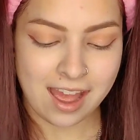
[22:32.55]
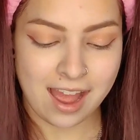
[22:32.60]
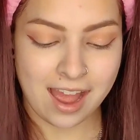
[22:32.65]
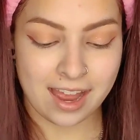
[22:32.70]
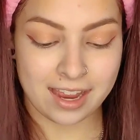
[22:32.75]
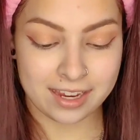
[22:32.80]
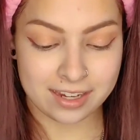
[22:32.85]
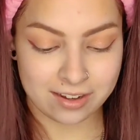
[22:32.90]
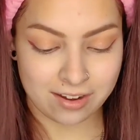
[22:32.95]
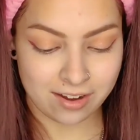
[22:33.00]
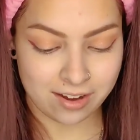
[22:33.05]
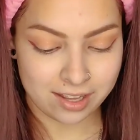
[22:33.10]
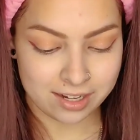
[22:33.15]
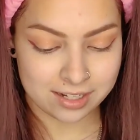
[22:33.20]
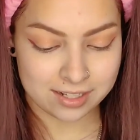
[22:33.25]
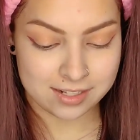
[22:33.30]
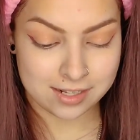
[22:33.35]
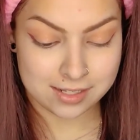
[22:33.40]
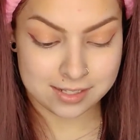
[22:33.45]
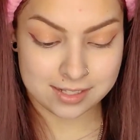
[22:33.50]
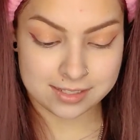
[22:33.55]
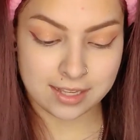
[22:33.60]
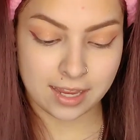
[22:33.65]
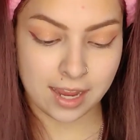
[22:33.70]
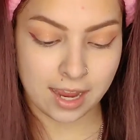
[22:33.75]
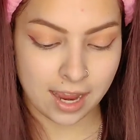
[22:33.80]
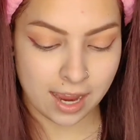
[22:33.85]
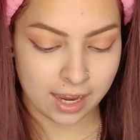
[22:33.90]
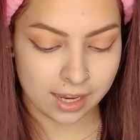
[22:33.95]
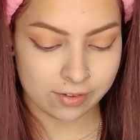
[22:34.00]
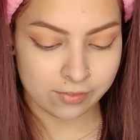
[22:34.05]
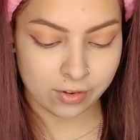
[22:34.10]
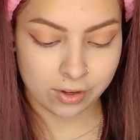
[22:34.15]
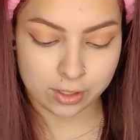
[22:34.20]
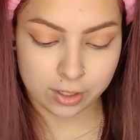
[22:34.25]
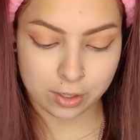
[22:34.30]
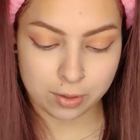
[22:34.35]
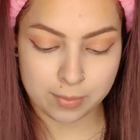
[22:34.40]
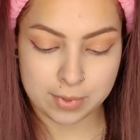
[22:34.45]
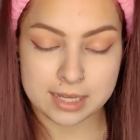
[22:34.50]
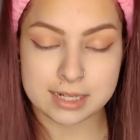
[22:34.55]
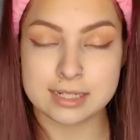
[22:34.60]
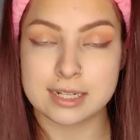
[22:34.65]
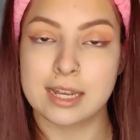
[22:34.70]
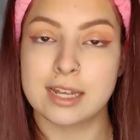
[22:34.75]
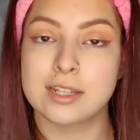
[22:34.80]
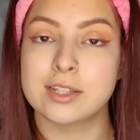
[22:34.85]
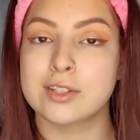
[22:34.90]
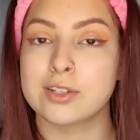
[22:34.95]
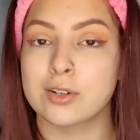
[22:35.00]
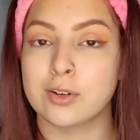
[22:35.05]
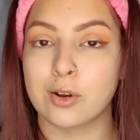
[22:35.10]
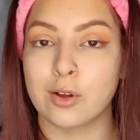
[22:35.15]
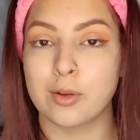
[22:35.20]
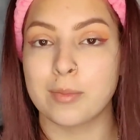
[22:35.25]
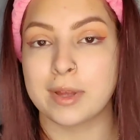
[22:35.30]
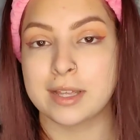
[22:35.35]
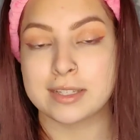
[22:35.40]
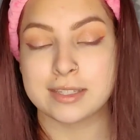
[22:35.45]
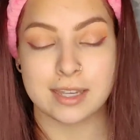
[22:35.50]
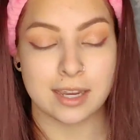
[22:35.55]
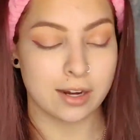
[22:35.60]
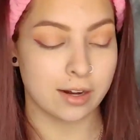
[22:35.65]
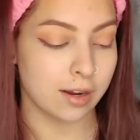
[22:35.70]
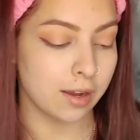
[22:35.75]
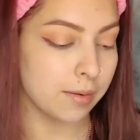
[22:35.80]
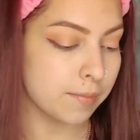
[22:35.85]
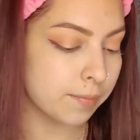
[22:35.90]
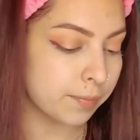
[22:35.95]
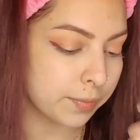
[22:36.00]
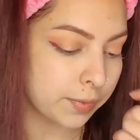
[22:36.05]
Icon, and this is a high volume intense curl mascara.